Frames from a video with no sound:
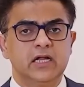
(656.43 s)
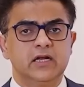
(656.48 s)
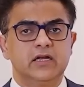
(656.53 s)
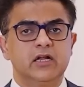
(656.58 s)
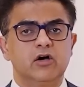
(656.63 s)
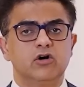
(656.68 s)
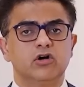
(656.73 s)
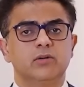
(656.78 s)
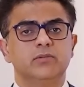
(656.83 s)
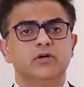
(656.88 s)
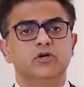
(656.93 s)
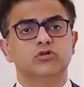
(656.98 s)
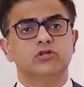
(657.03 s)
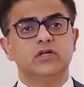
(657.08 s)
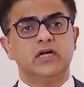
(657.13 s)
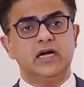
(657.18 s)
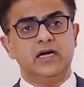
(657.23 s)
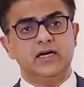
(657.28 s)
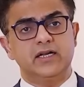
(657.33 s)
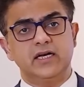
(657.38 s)
Now coming to the
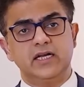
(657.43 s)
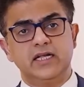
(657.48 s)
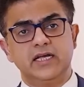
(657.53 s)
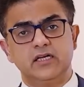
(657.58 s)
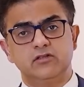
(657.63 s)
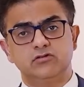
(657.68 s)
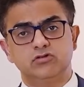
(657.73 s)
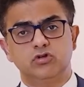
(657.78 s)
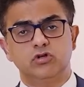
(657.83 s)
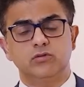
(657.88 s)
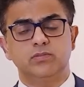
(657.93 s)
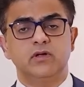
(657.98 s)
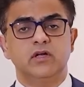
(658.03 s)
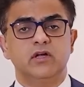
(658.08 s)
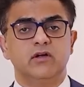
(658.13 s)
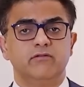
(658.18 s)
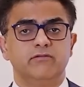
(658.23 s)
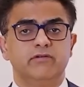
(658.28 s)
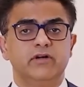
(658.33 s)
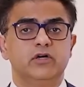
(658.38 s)
elderly age group,
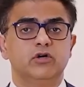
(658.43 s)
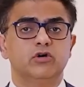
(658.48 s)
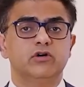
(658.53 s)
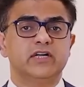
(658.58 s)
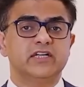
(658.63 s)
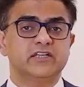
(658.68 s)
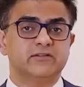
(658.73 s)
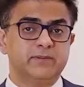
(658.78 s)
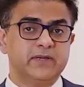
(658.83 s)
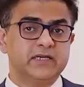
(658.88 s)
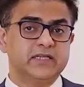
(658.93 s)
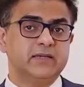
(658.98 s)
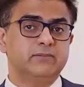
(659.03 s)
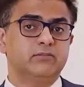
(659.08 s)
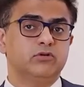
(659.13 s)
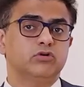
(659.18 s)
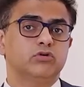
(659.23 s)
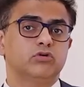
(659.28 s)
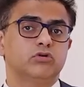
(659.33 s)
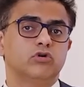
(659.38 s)
we don't expect
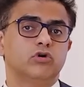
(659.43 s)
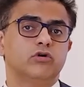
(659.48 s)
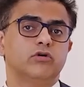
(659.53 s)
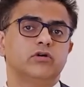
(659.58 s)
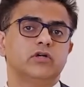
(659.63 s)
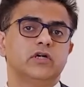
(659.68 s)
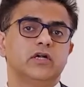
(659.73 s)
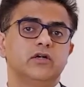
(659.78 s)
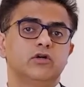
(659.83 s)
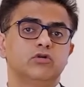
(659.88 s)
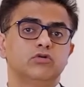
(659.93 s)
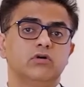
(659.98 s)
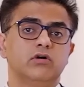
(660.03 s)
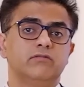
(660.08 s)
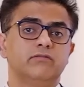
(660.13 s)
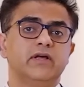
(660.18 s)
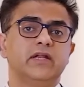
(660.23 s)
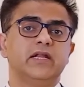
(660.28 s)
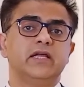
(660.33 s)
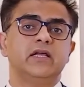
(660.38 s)
them to go into a
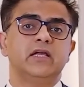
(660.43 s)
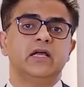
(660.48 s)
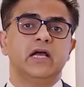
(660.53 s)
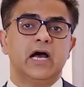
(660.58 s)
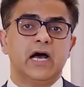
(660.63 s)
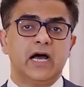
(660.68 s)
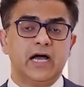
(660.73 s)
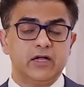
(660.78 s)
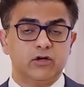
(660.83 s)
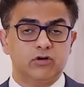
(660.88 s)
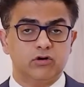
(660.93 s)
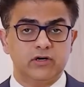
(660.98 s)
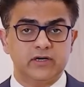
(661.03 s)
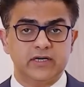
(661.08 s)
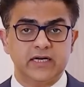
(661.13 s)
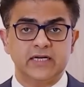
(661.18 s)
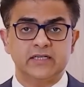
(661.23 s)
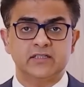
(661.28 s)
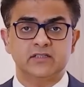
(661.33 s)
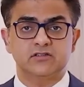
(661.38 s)
very high
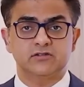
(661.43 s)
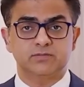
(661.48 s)
contact